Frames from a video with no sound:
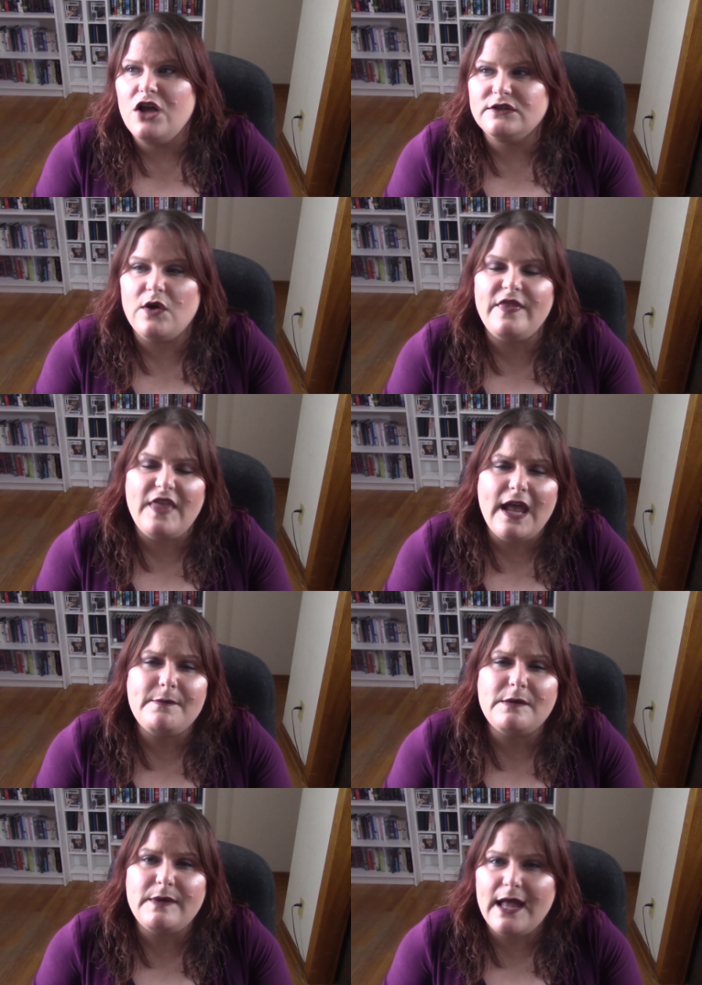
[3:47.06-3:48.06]
So I think I'm
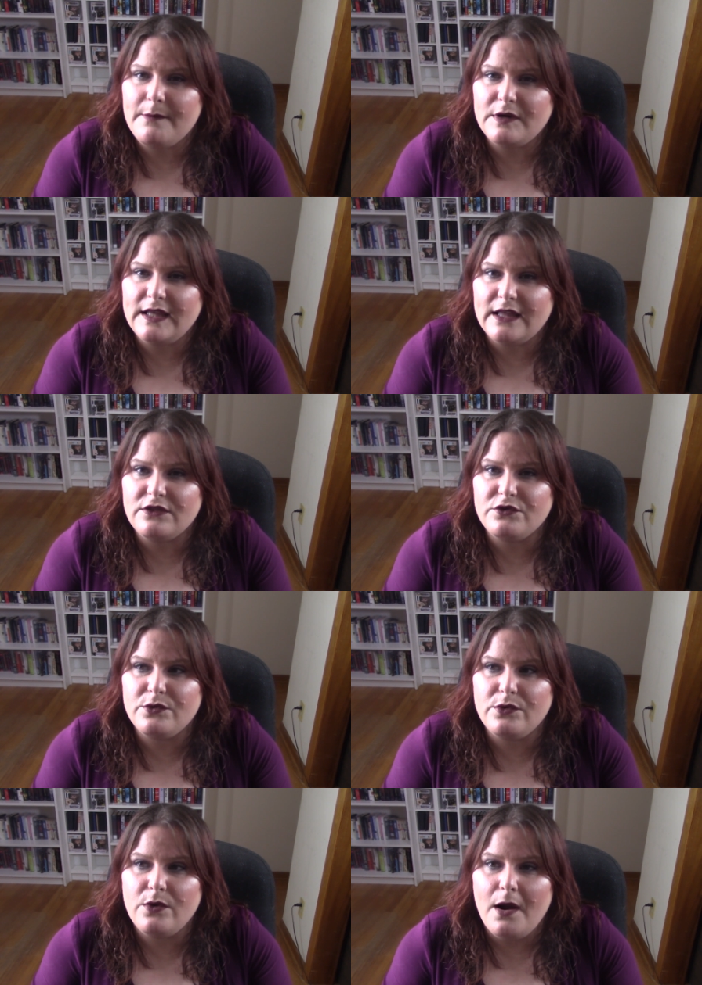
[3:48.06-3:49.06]
going to be able to get
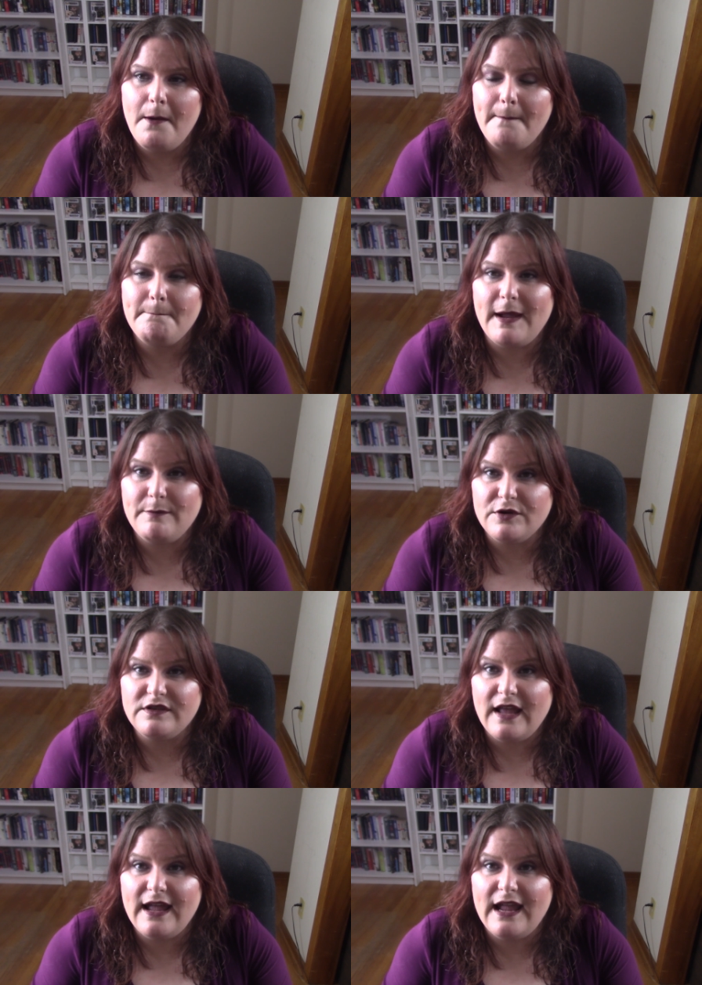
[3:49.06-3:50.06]
through my
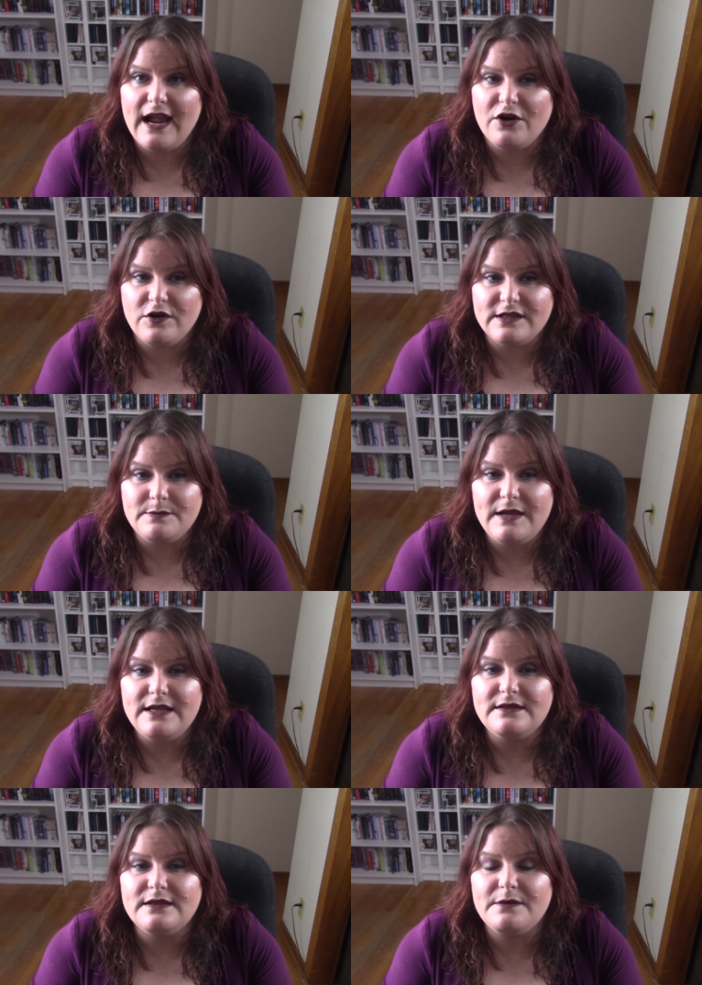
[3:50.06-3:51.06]
birthday and
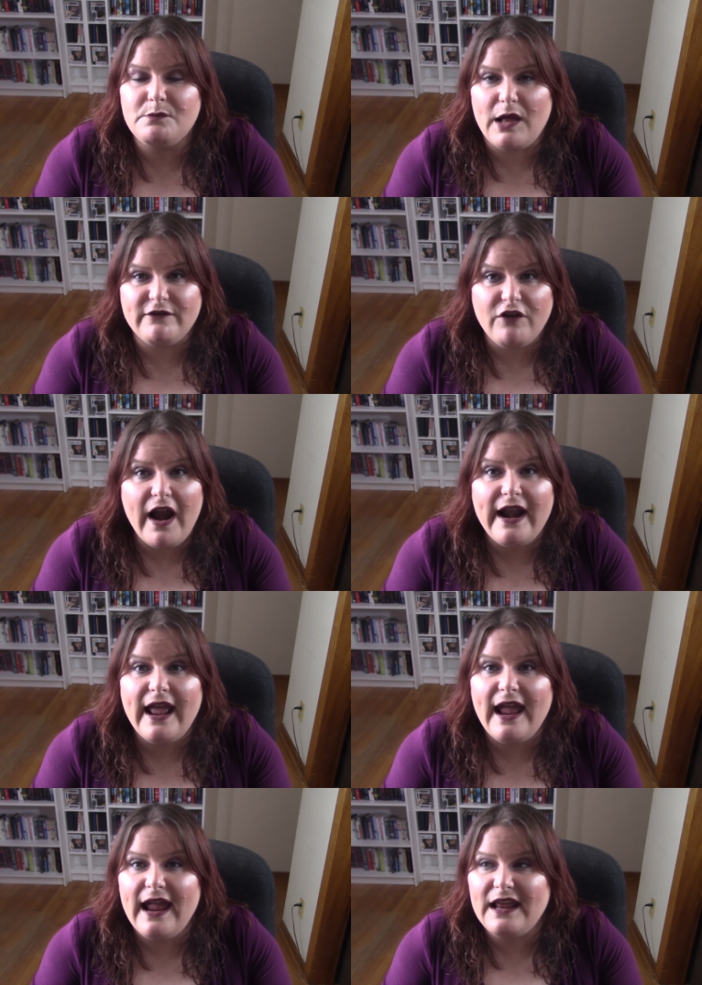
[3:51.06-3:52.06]
Christmas and Black
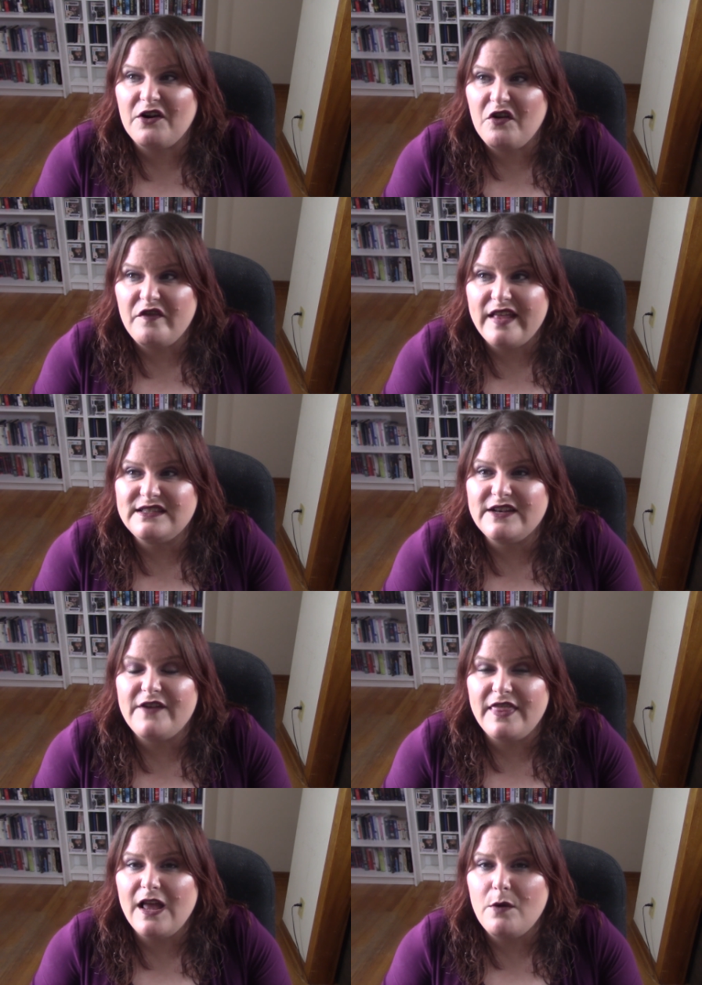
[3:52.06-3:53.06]
Friday and all of that stuff.
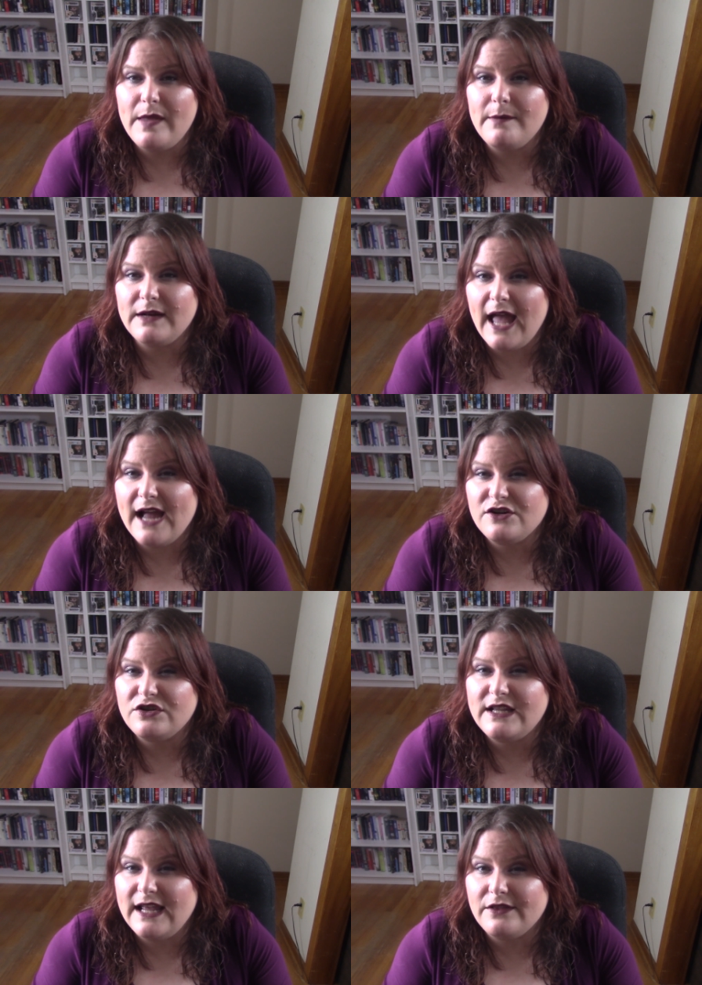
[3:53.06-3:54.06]
I think I'll be able to
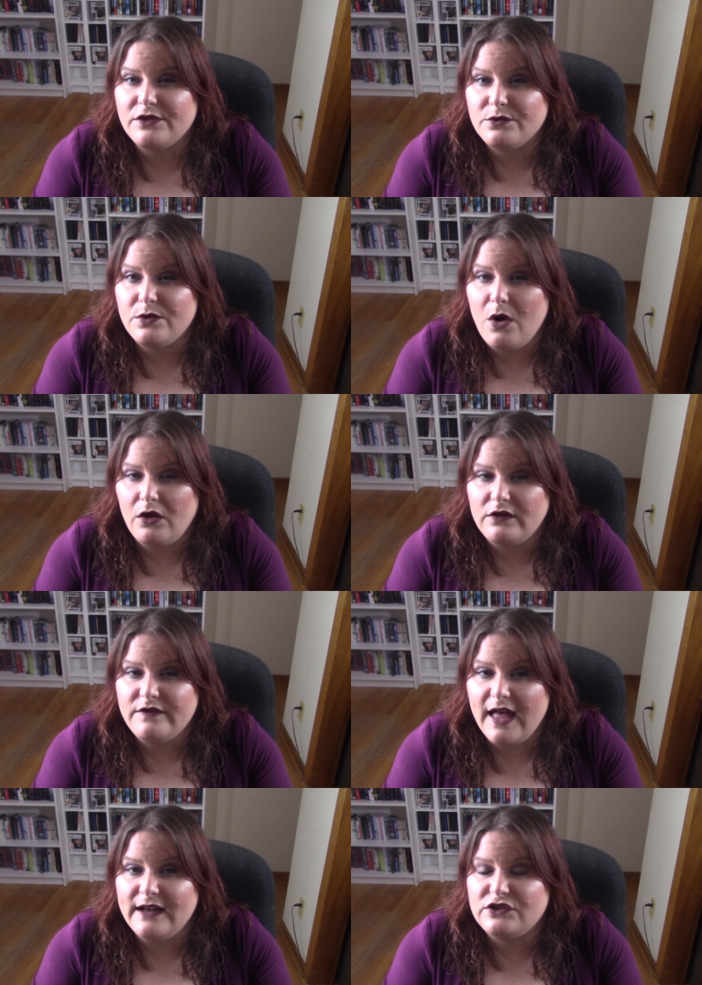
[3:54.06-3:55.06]
actually get through all of
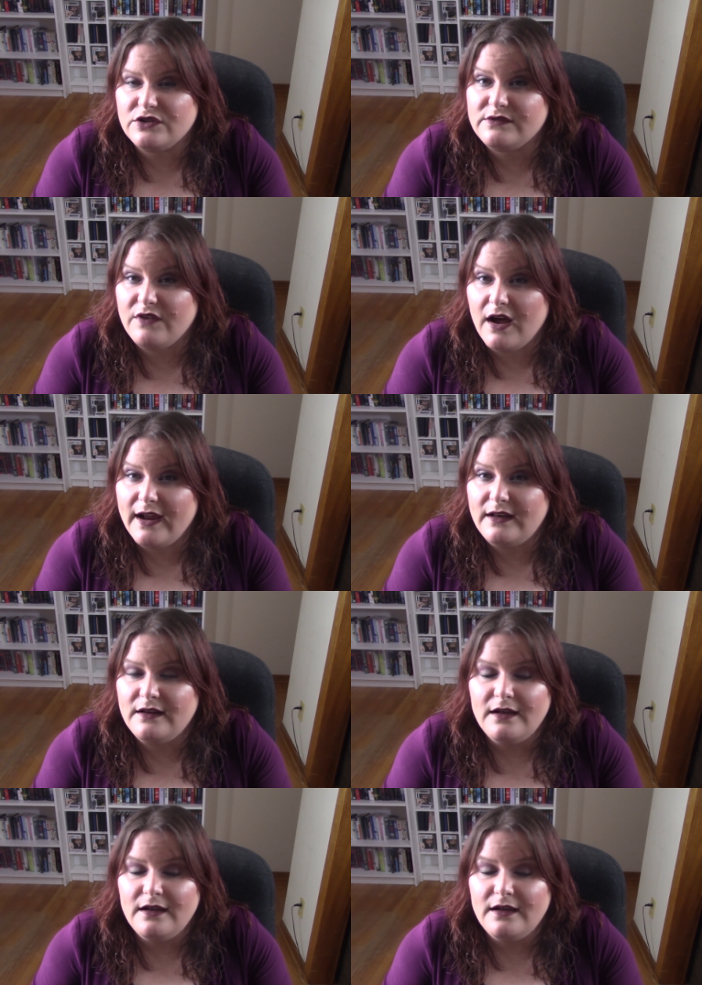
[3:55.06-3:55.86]
that just fine.